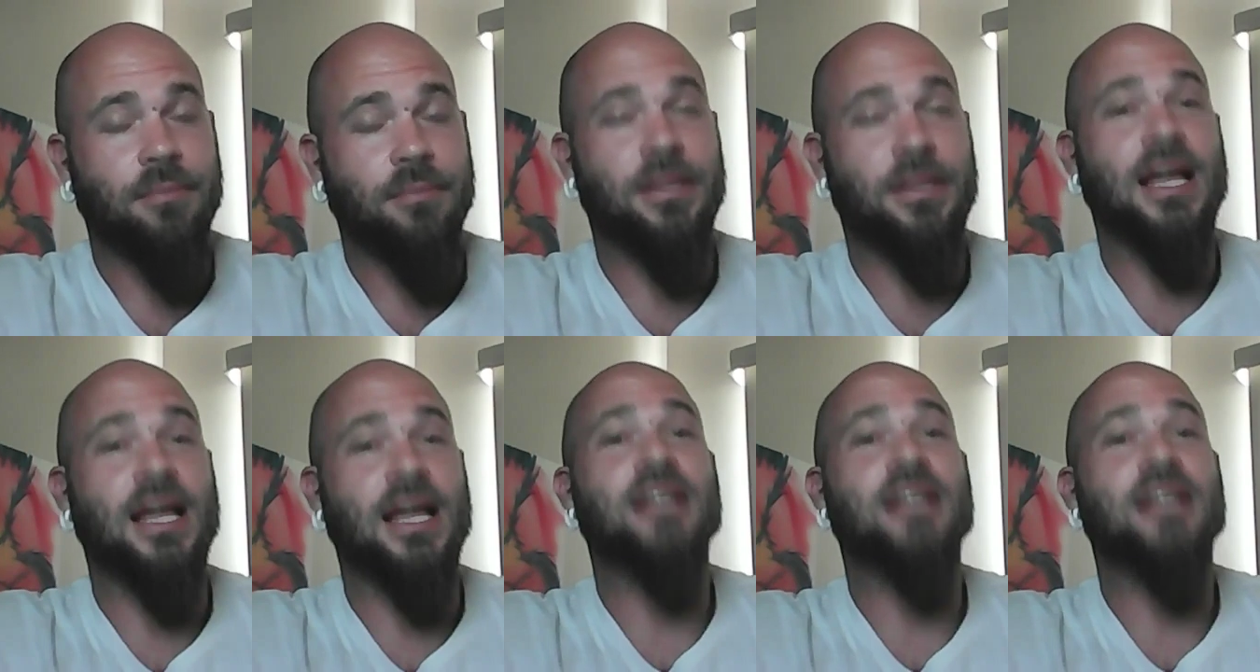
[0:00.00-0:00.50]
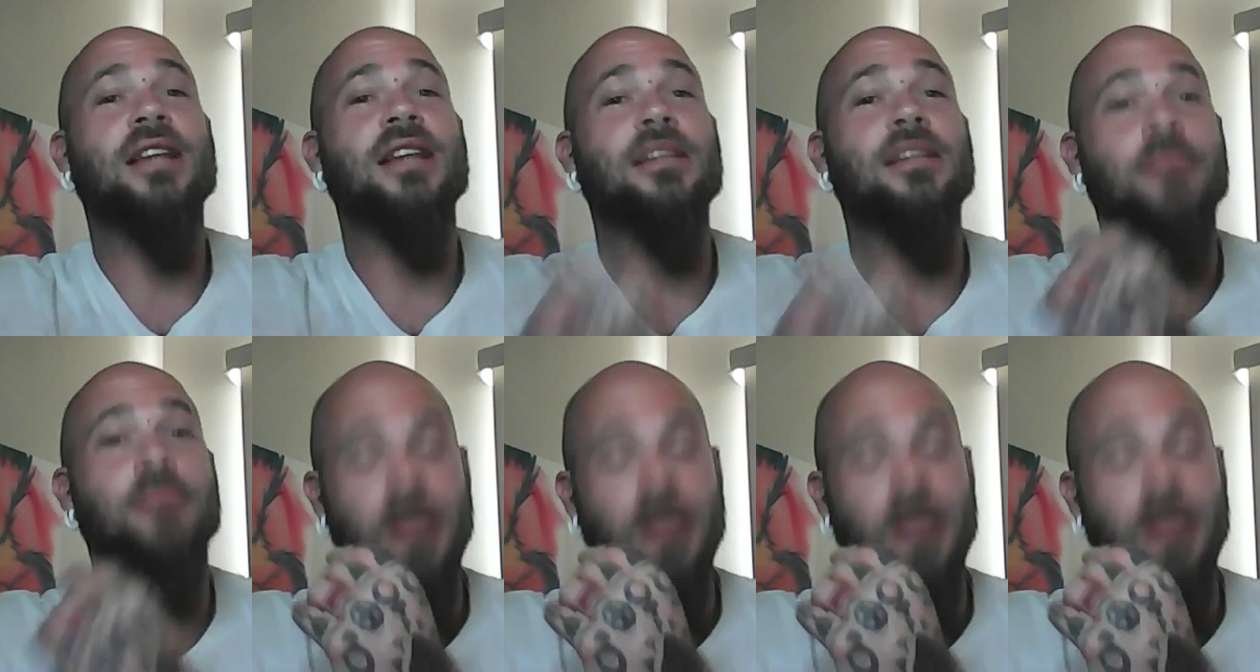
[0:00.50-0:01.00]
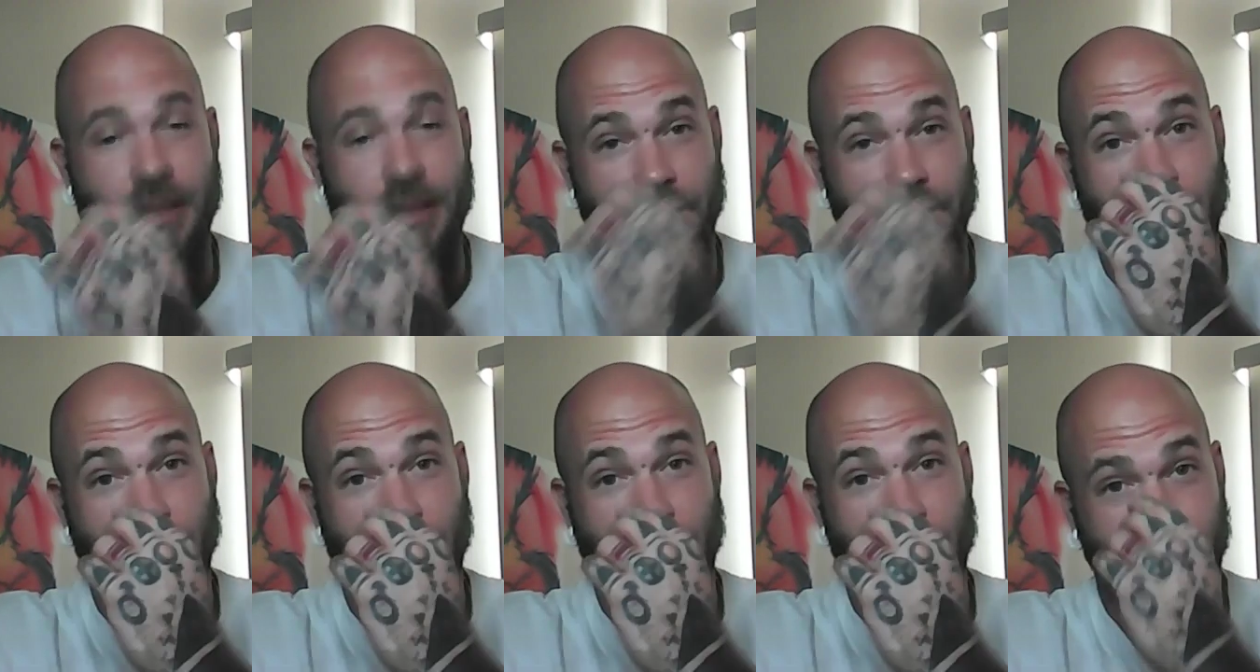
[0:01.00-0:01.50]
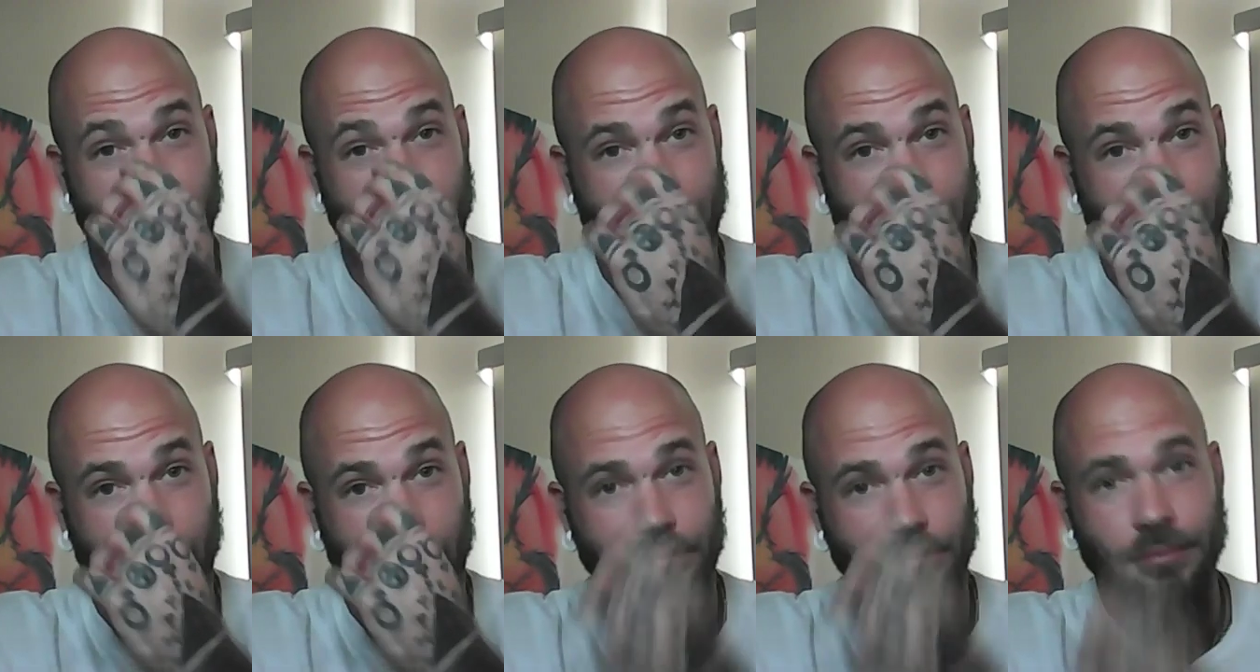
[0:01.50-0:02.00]
but that doesn't mean that they're not
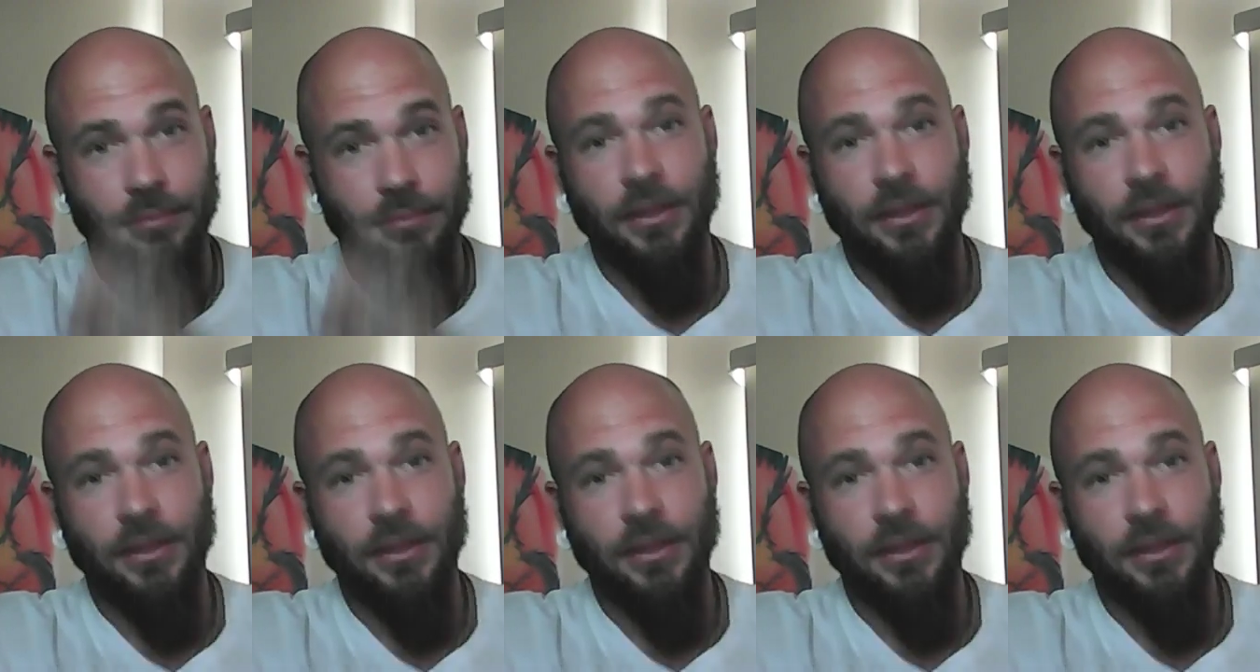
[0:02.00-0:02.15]
real.